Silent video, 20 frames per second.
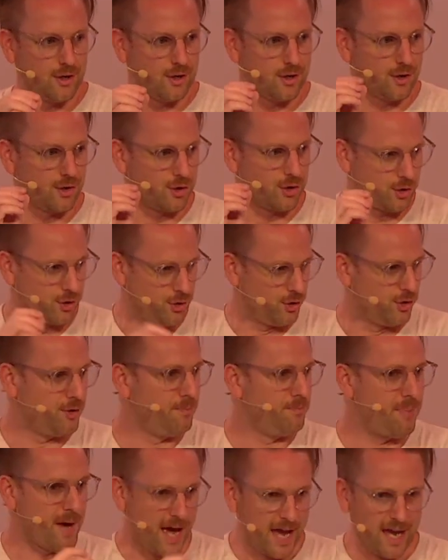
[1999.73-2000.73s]
good
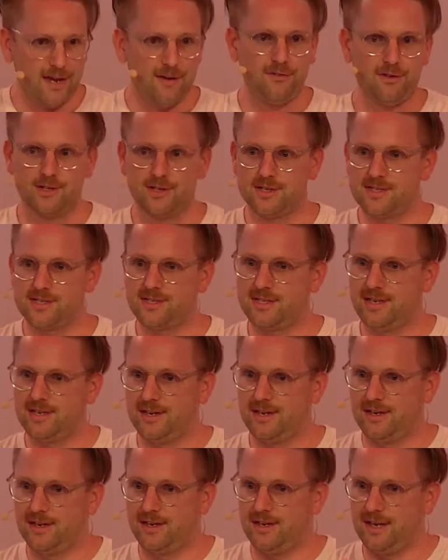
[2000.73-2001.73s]
behaviors
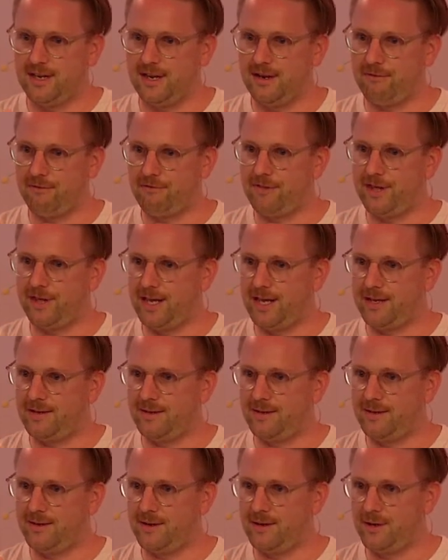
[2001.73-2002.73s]
if they're
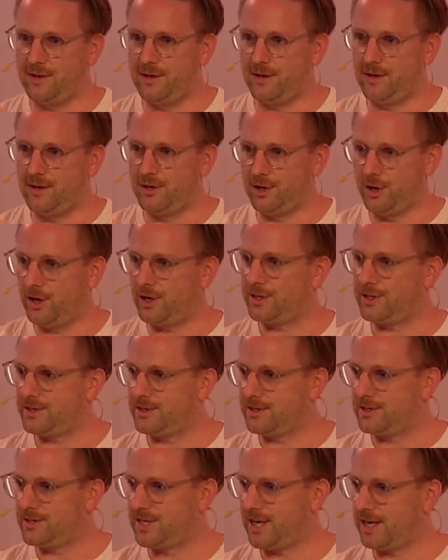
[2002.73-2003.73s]
not
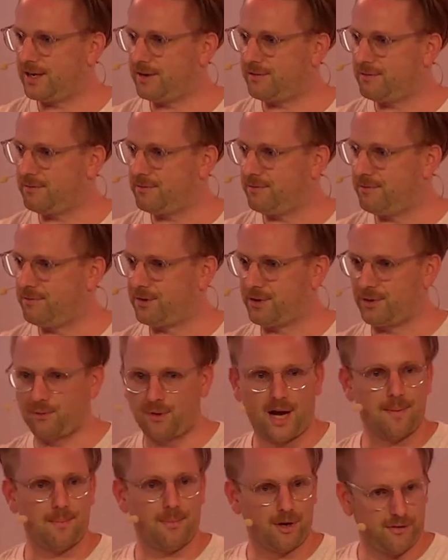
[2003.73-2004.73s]
done for the
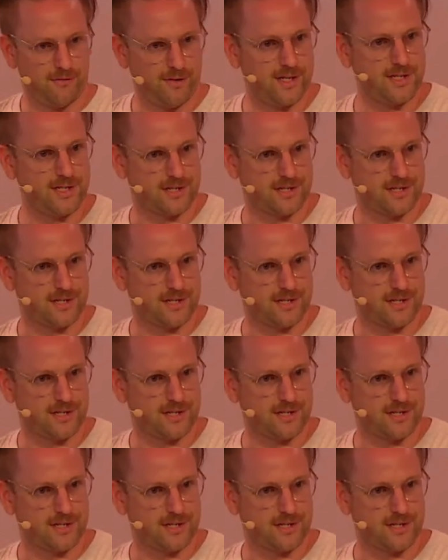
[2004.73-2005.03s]
right motivation.